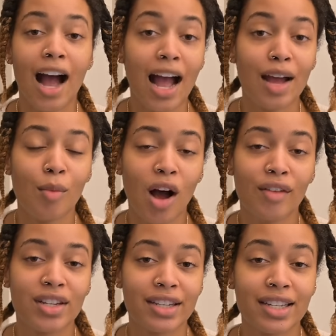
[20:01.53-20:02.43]
I am
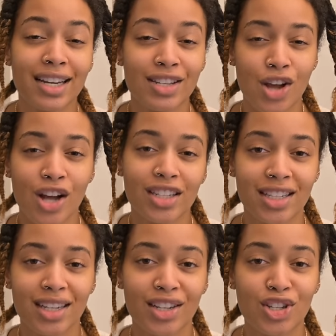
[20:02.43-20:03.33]
obviously
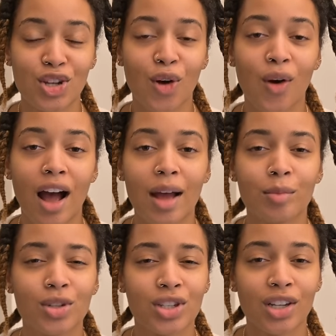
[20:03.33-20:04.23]
exhausted, so
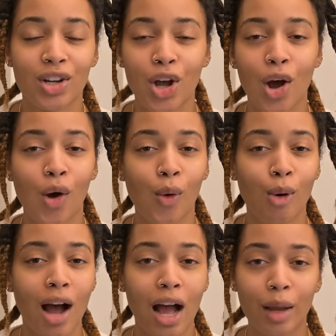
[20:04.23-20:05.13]
I'm just gonna go
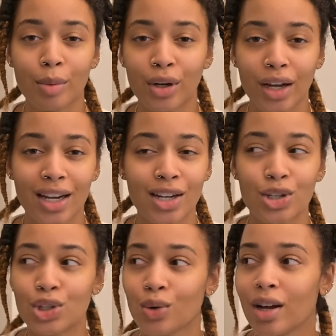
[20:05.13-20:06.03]
hibernate and
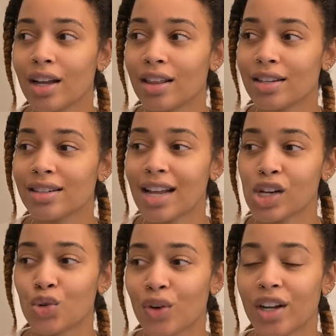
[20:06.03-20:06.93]
enjoy this
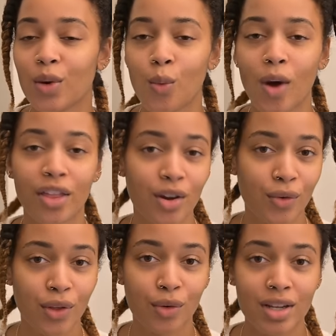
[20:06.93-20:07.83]
nice rainy weather
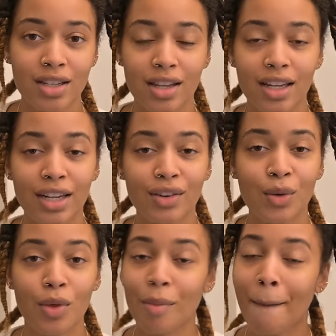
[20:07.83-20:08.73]
for the rest of the evening
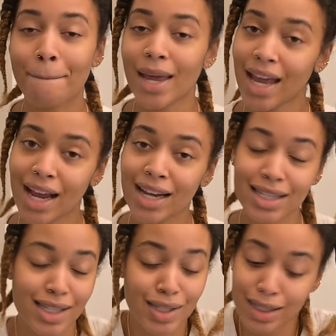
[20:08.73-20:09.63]
with my man, because
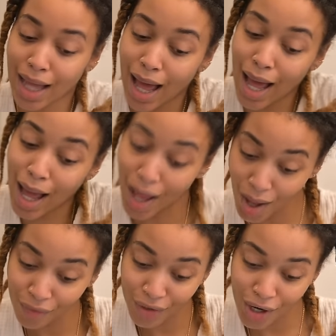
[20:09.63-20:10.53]
he just got
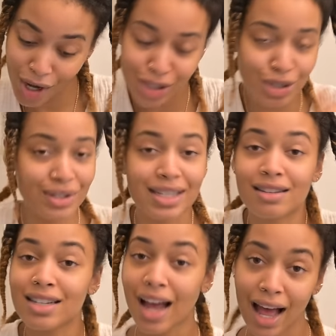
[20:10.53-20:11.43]
off, girl, just in
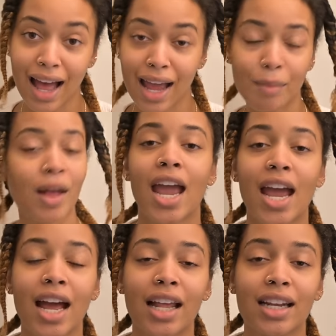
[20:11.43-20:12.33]
time.
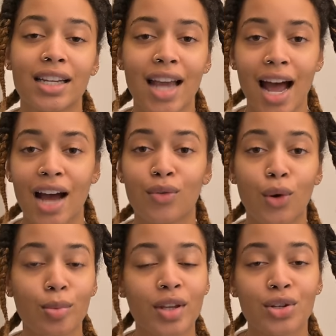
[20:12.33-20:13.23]
And yeah, I
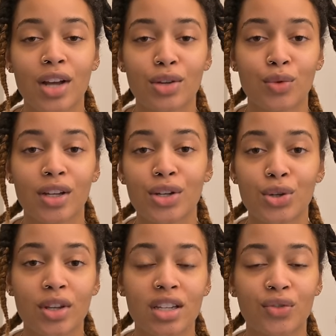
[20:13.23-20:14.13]
hope that you guys really
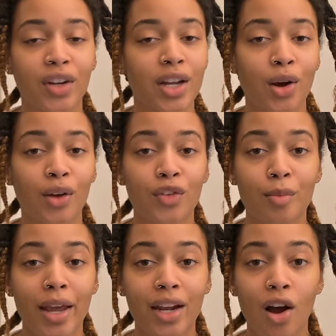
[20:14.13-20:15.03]
enjoyed this video. If you
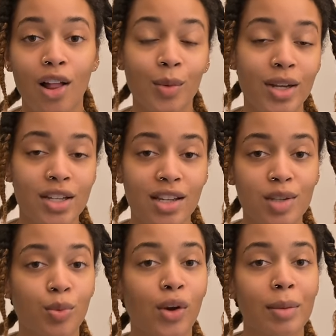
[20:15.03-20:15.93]
made it all the way to this
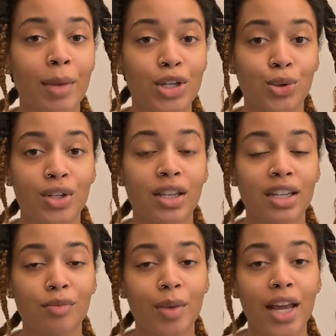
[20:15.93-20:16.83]
point, make sure to
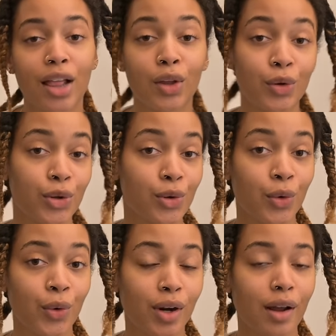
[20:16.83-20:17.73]
leave me a little
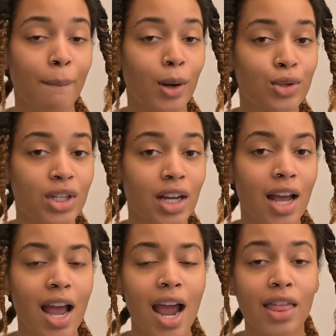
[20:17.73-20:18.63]
unicorn emoji
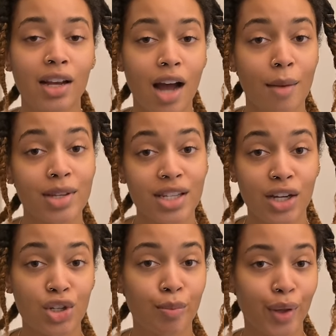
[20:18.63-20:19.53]
in the comment
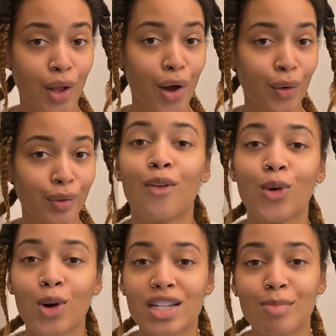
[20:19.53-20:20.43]
section below. Of
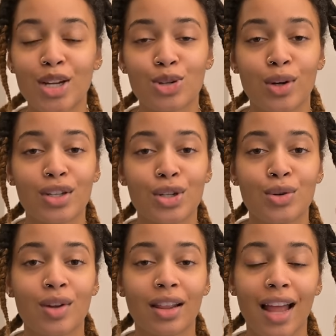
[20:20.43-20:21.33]
course, make sure
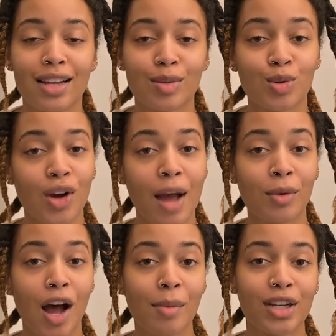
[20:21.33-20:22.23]
to like, subscribe,
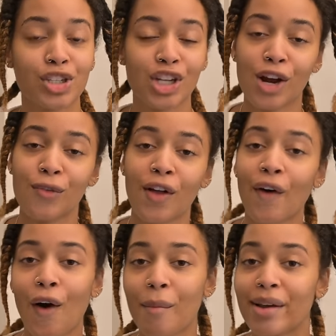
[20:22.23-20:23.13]
comment, and share,
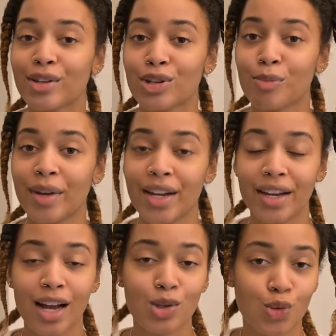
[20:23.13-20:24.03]
follow all my social media
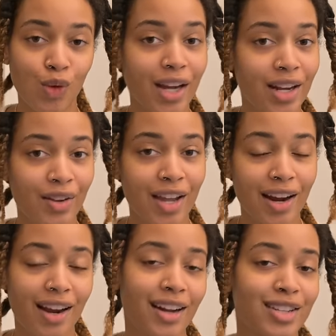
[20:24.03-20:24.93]
accounts right down
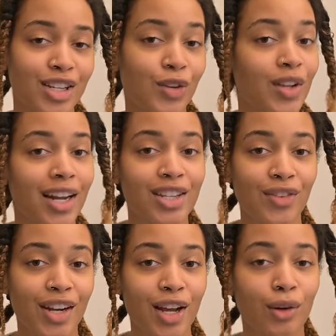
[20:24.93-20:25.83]
there, and I'll see you in the next
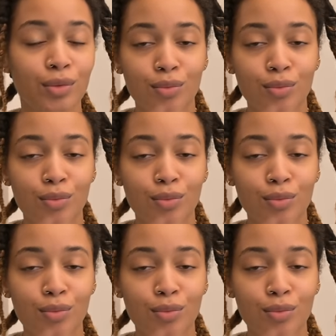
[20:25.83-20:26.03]
video.